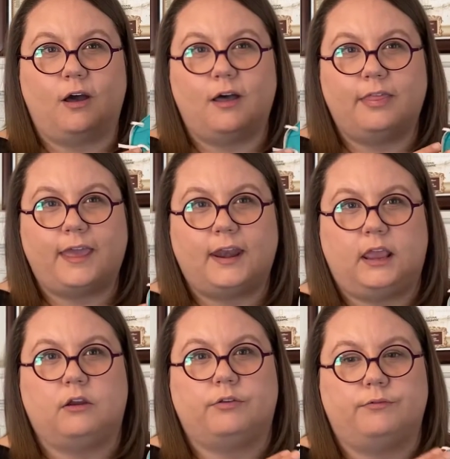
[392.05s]
all that
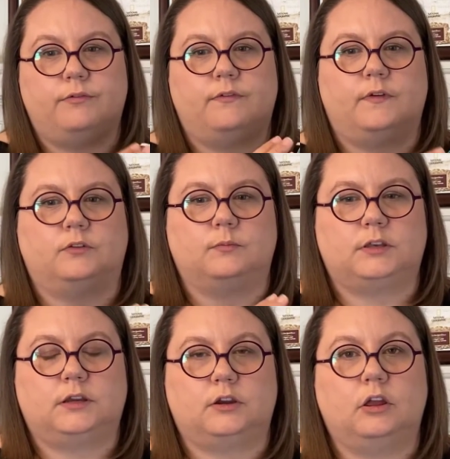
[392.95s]
air through the filter
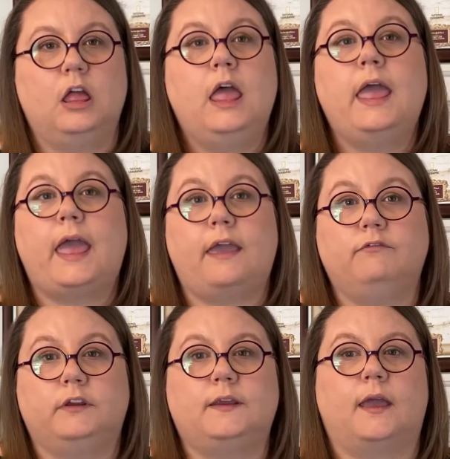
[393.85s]
material
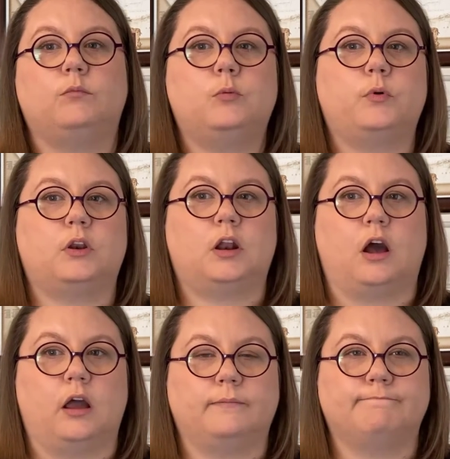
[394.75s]
every time you put it on.